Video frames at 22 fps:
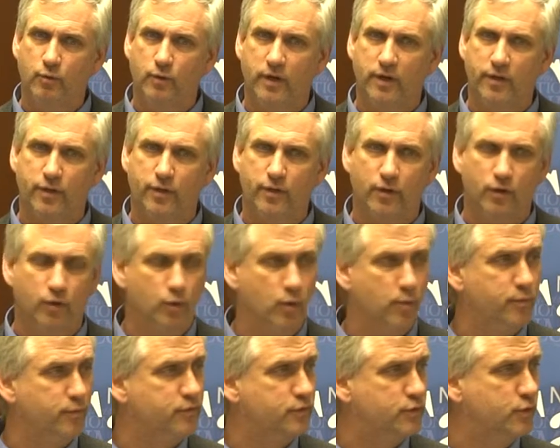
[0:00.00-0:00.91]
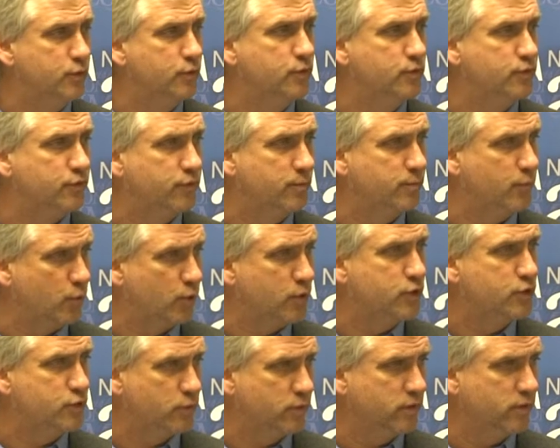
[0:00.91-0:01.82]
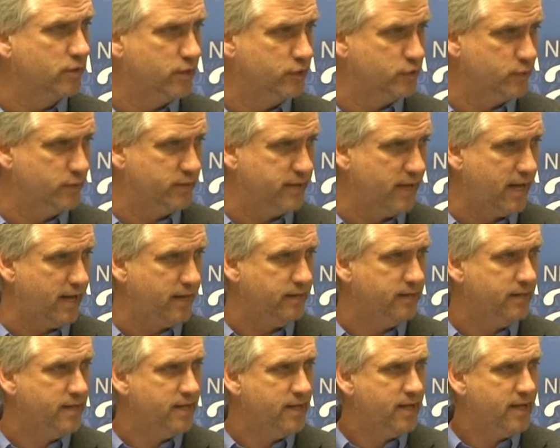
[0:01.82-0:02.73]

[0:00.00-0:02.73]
with a group of students from North Shore Country Day,